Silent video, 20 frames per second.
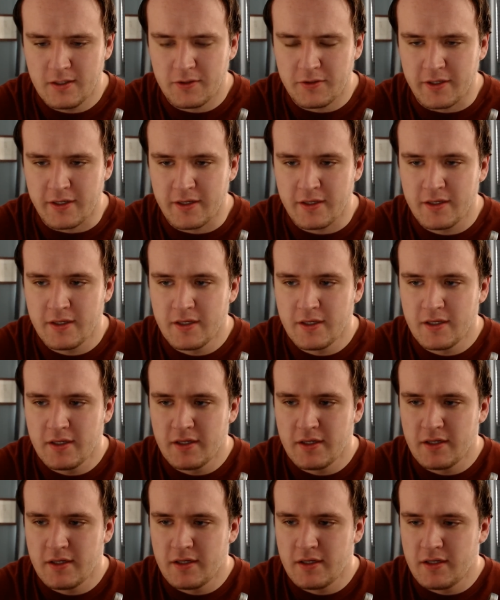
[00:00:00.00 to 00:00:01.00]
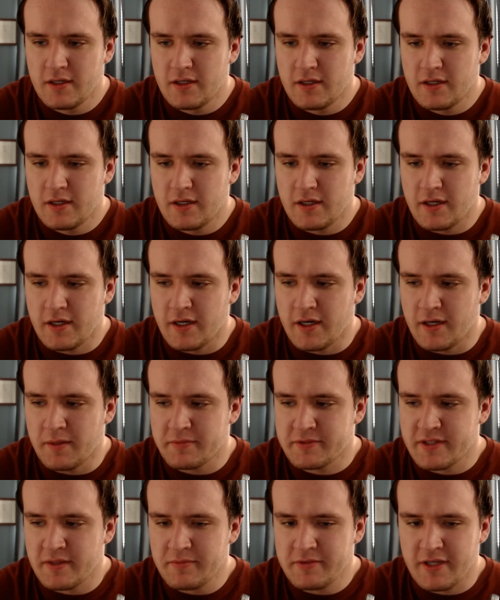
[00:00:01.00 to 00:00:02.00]
Okay.
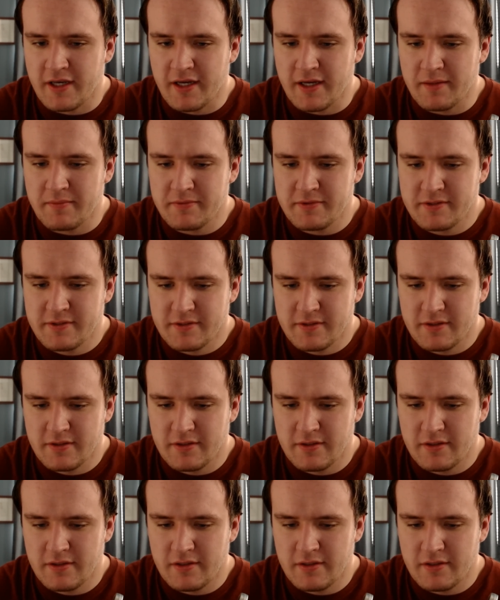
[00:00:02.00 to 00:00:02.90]
Sometimes,